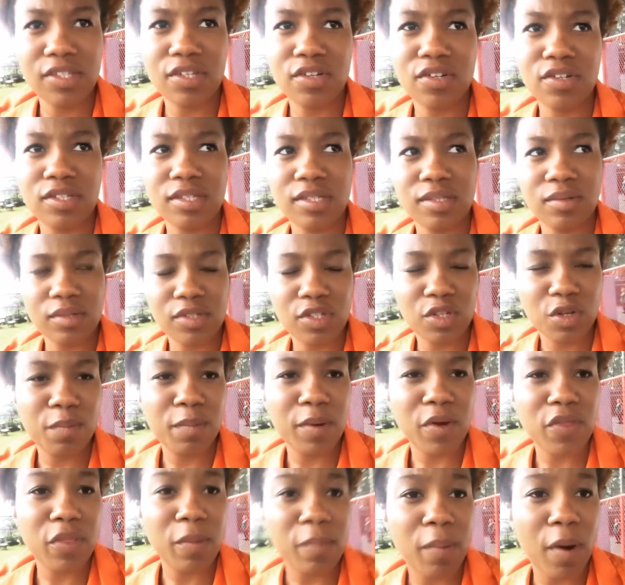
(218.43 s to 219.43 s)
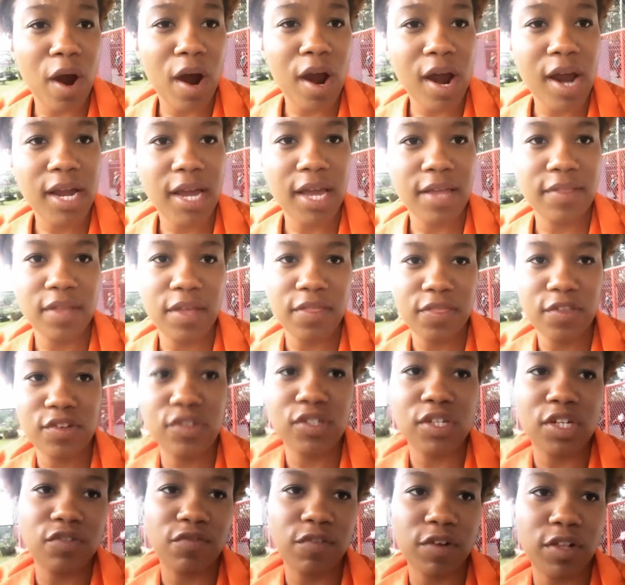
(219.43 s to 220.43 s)
there's Zumba in the park, and then there's
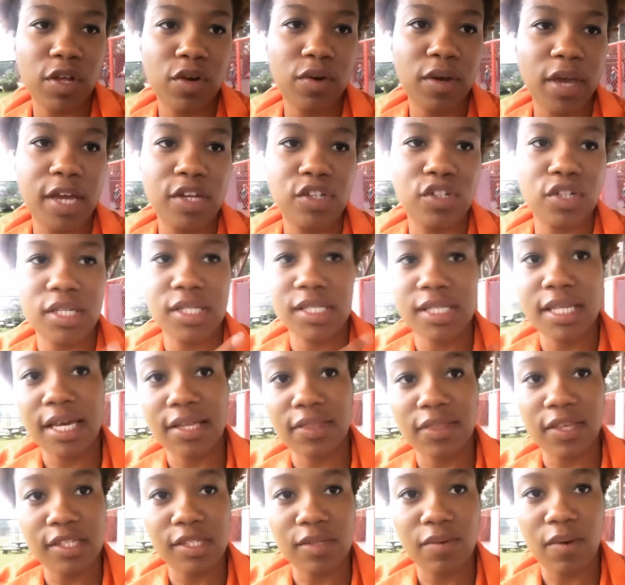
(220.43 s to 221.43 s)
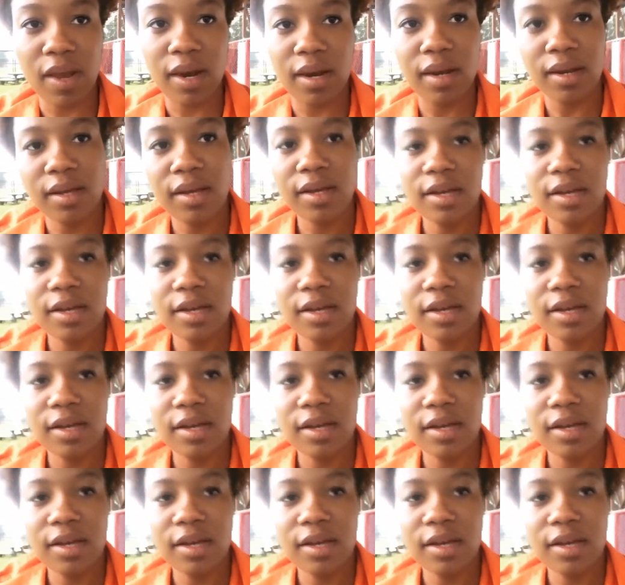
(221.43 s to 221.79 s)
different locations like this one.